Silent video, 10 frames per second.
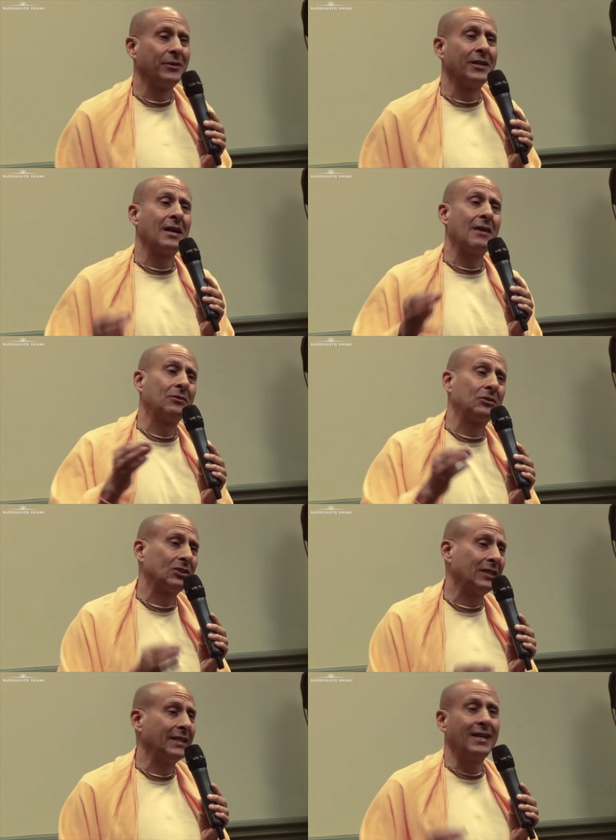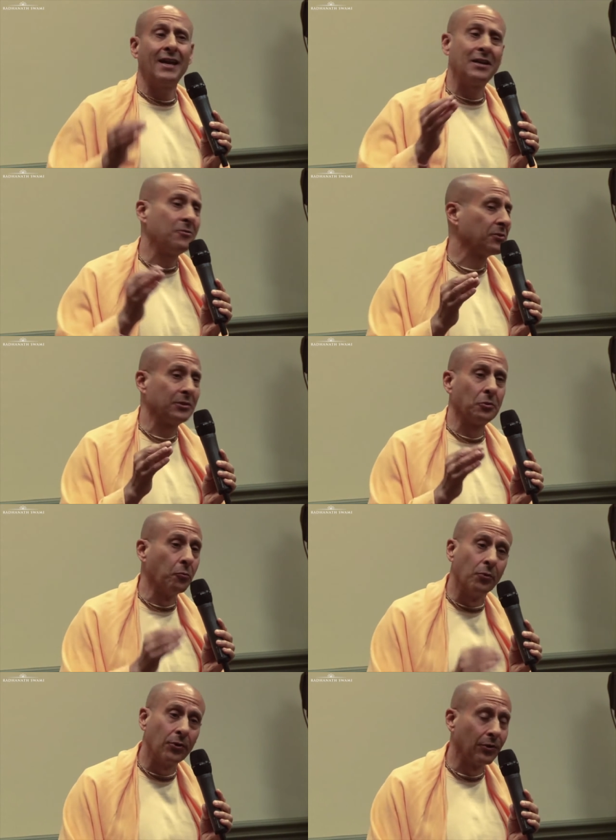we had ever seen anywhere in the
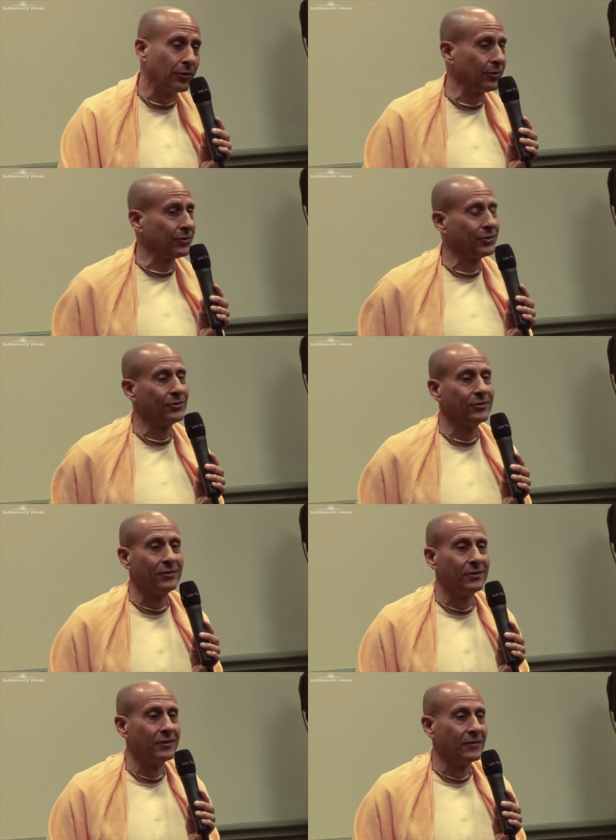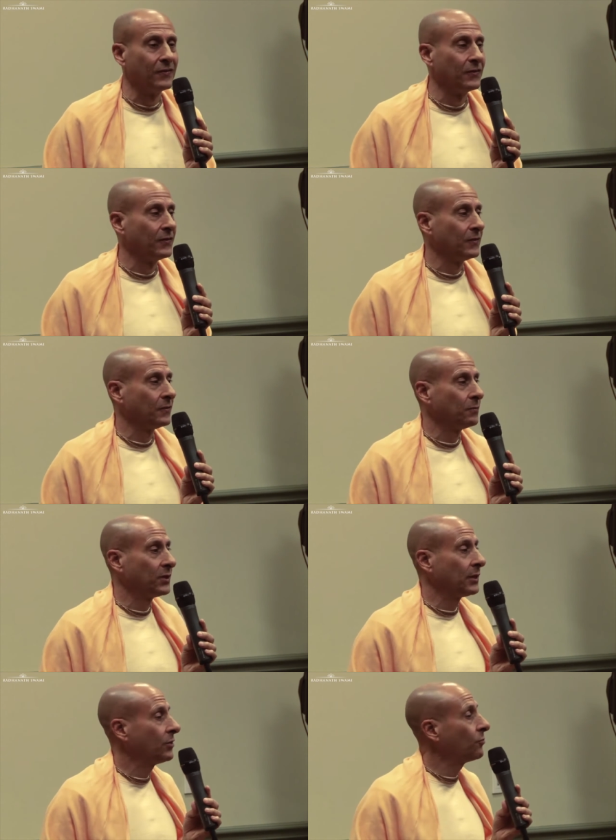world,
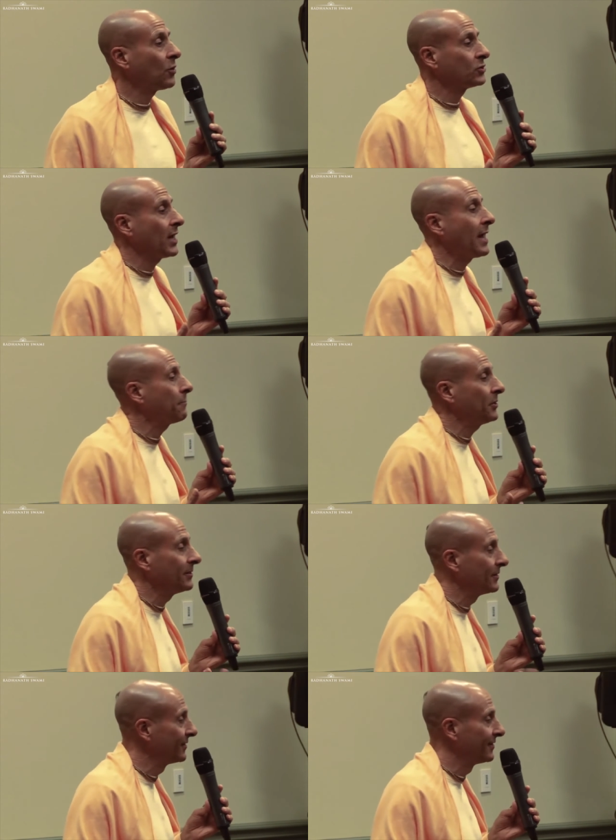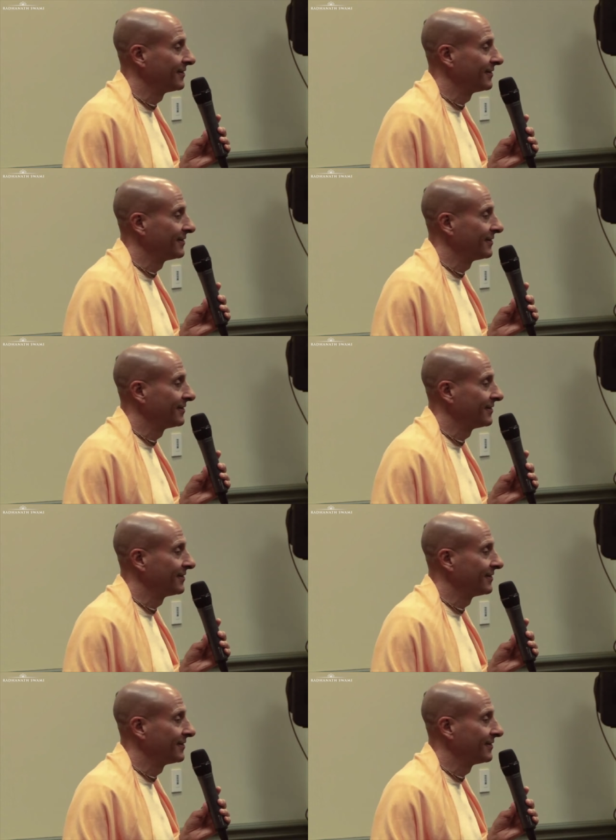but they're the most happy,